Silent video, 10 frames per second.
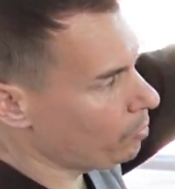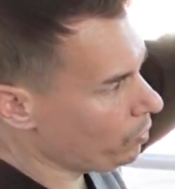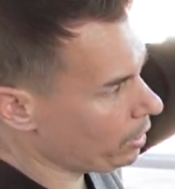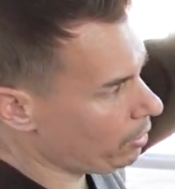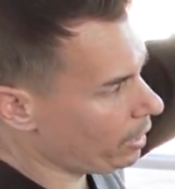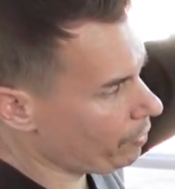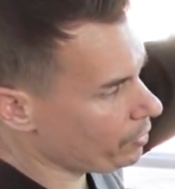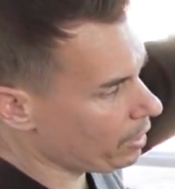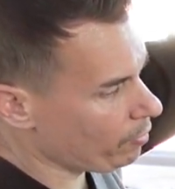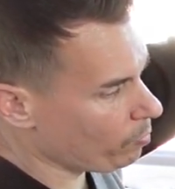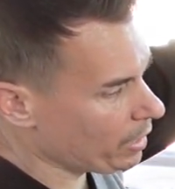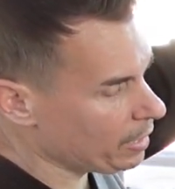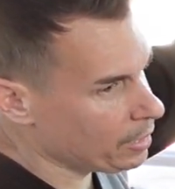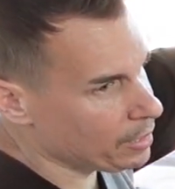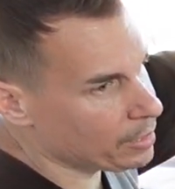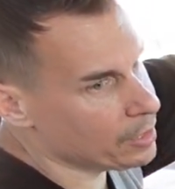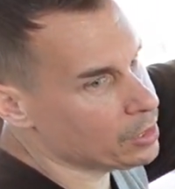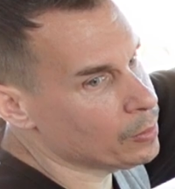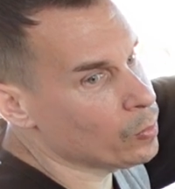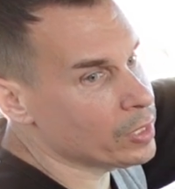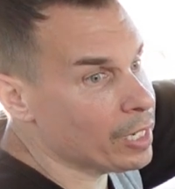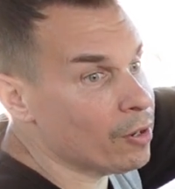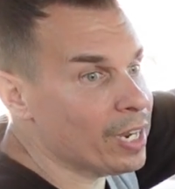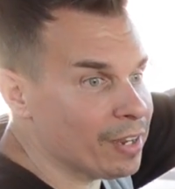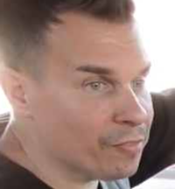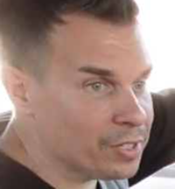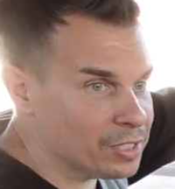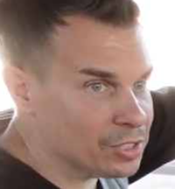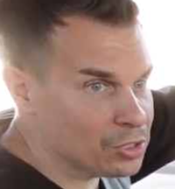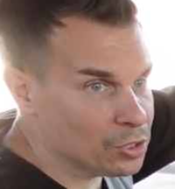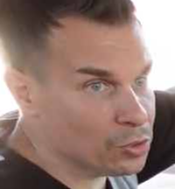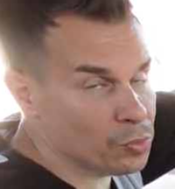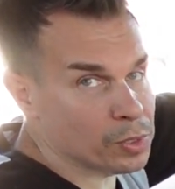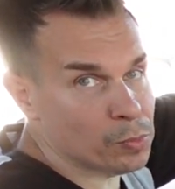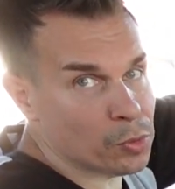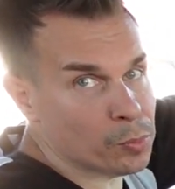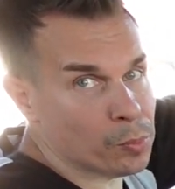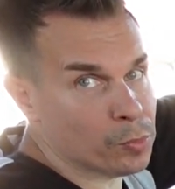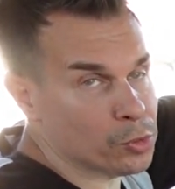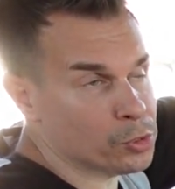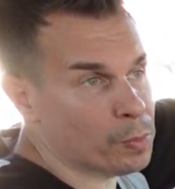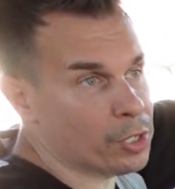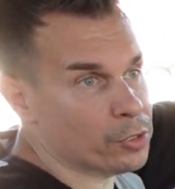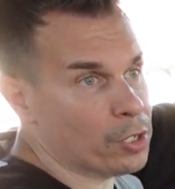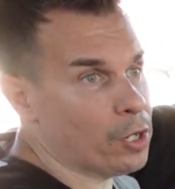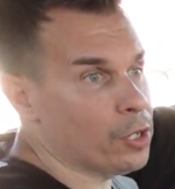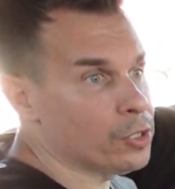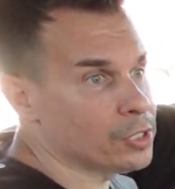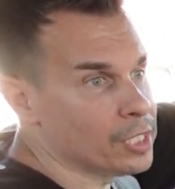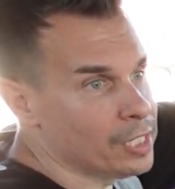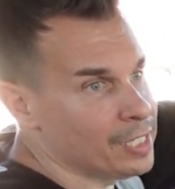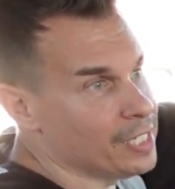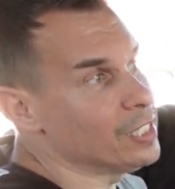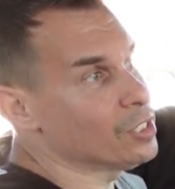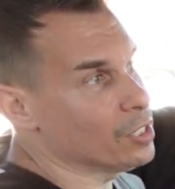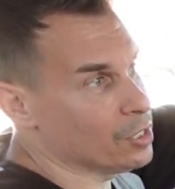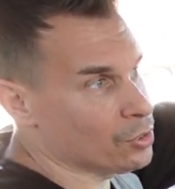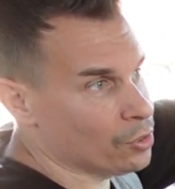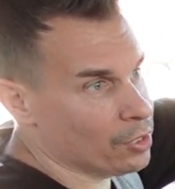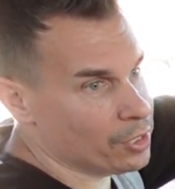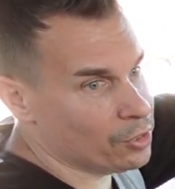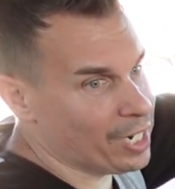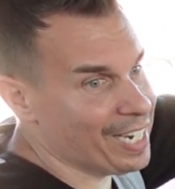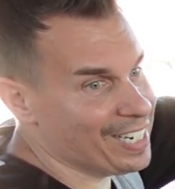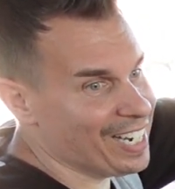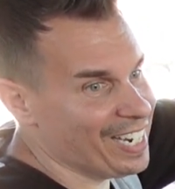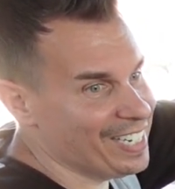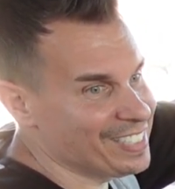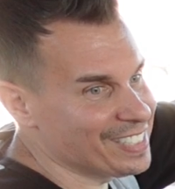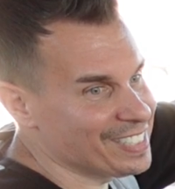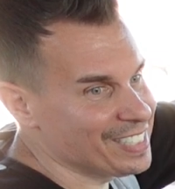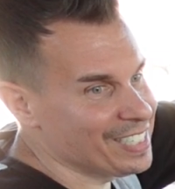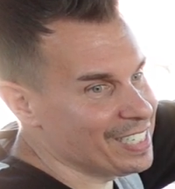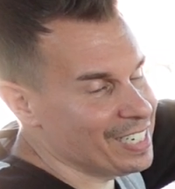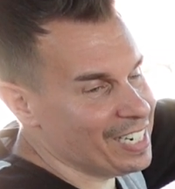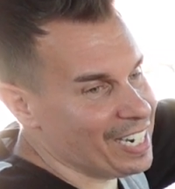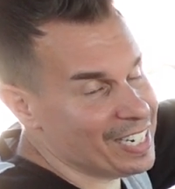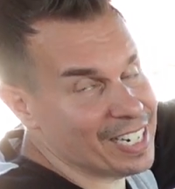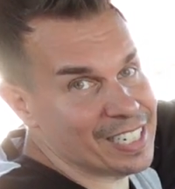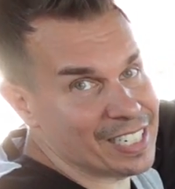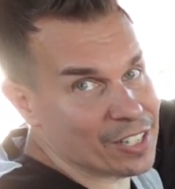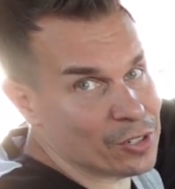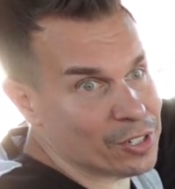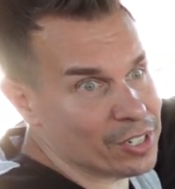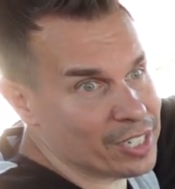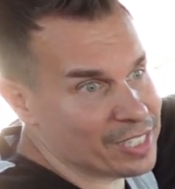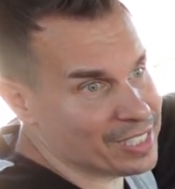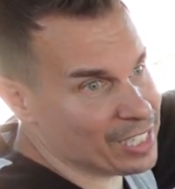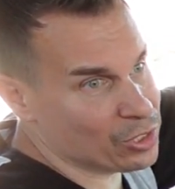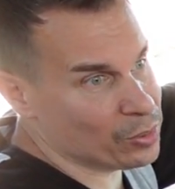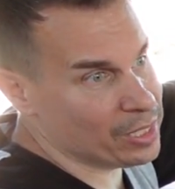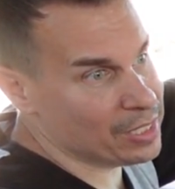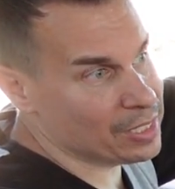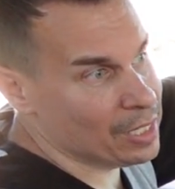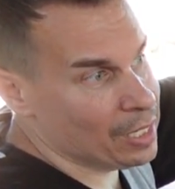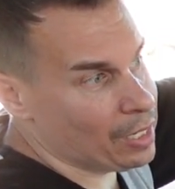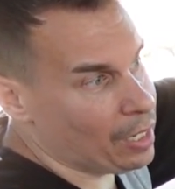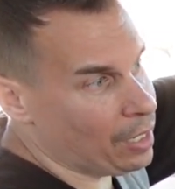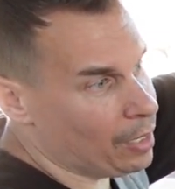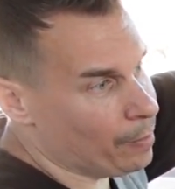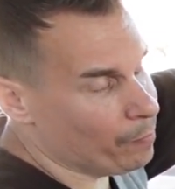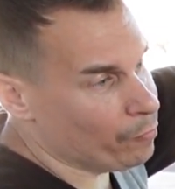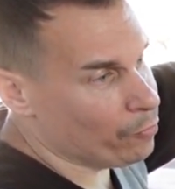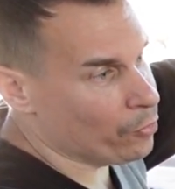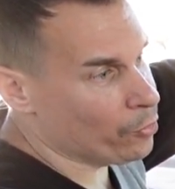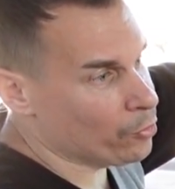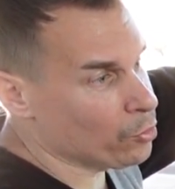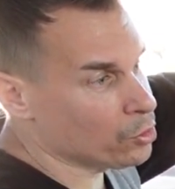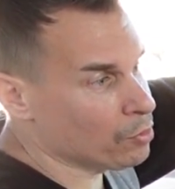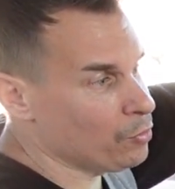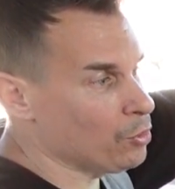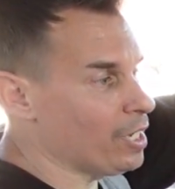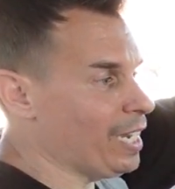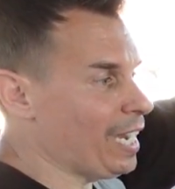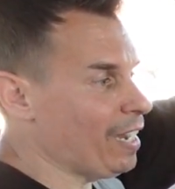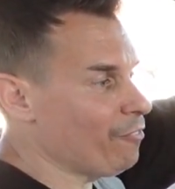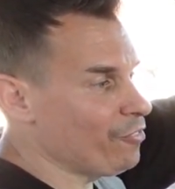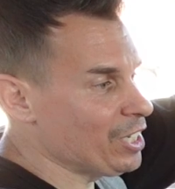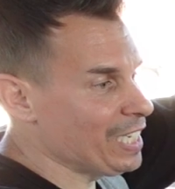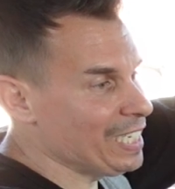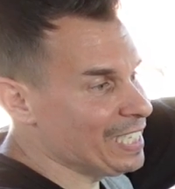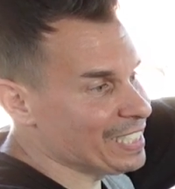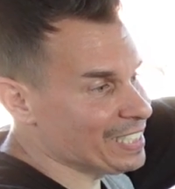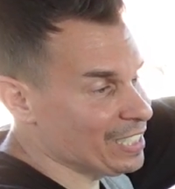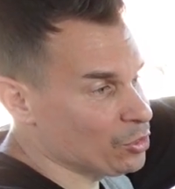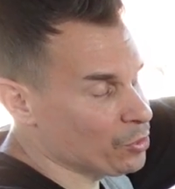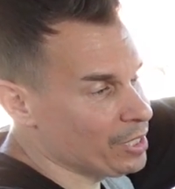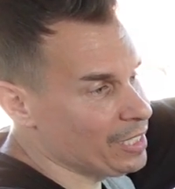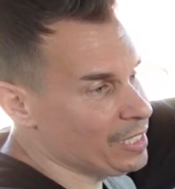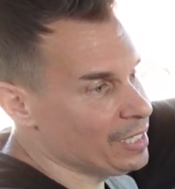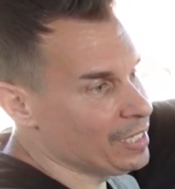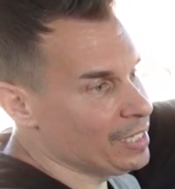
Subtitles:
without having to have my key in ignition, without having to, with most modern cars, it's going to turn on your headlights and any other accessories. For those of you that have keyless entry,